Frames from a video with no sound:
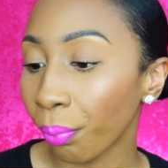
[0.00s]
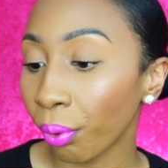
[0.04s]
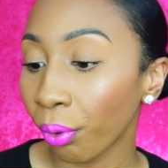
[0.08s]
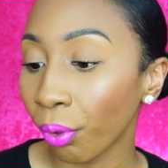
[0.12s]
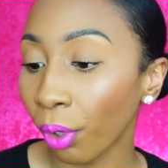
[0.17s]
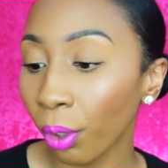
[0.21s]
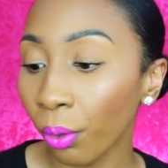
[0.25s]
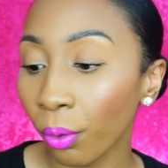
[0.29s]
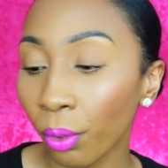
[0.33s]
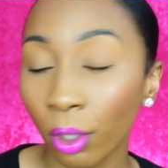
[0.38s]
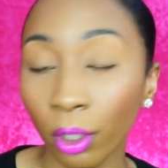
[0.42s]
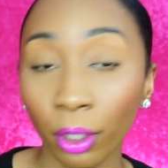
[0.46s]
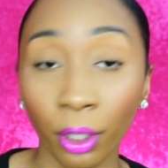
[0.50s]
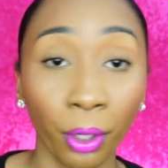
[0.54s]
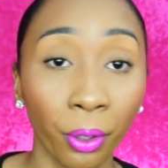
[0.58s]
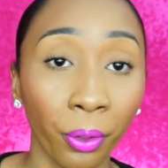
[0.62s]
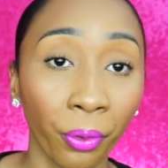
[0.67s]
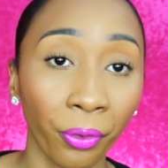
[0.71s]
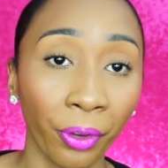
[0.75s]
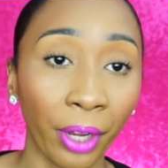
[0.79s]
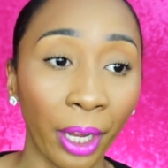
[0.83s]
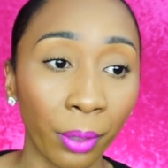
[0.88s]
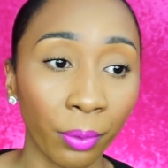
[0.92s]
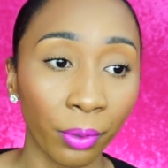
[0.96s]
Pro
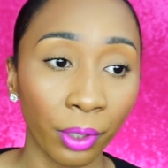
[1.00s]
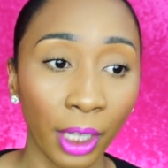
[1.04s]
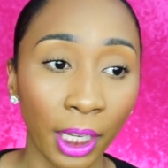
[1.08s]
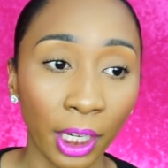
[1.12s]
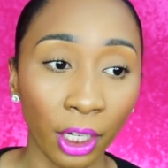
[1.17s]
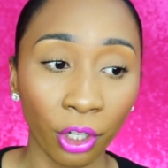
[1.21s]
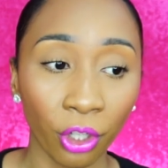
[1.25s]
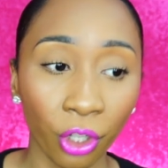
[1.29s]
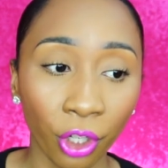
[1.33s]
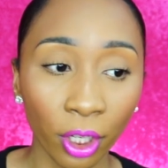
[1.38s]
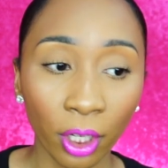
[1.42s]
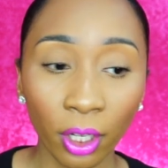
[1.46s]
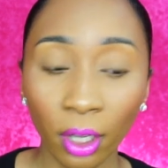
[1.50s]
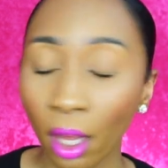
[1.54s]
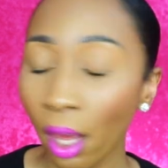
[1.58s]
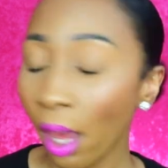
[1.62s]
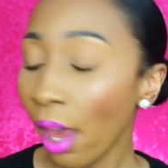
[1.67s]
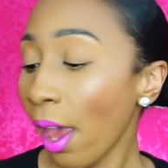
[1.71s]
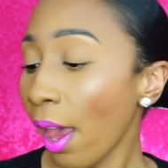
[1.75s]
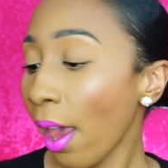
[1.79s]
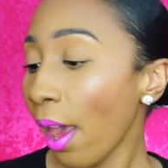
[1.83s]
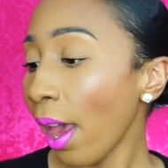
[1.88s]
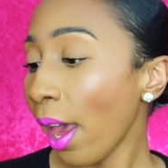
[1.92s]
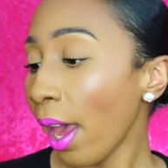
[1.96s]
Glow Foundation,
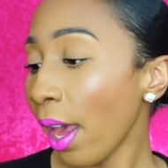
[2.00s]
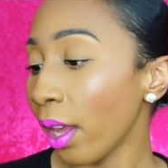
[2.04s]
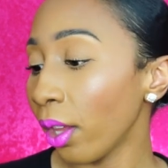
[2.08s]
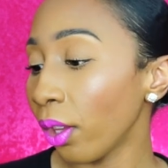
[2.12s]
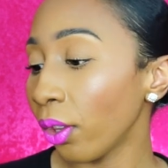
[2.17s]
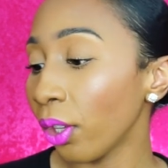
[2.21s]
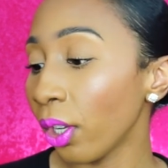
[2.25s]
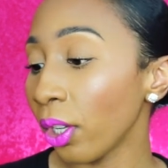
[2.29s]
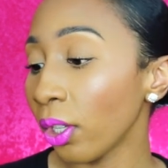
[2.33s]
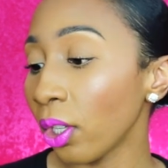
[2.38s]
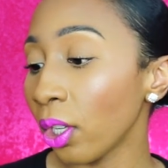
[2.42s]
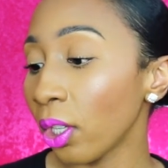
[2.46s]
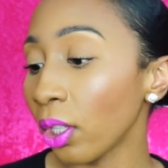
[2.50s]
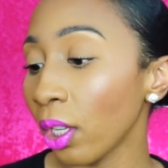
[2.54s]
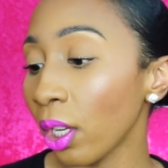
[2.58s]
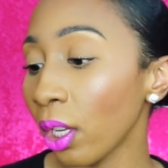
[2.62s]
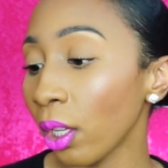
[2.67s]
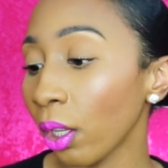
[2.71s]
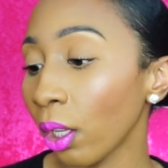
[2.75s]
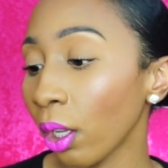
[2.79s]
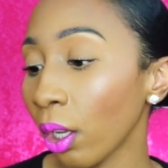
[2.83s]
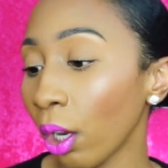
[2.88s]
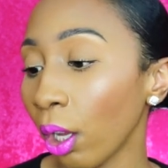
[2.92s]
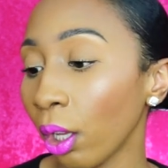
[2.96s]
and this is
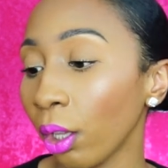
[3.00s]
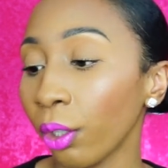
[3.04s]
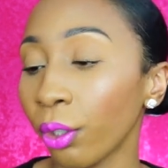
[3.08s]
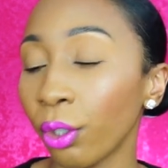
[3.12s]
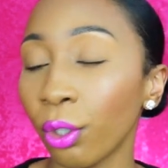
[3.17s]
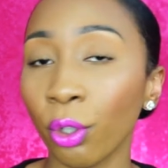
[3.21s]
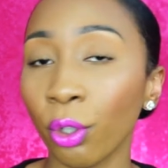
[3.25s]
in the color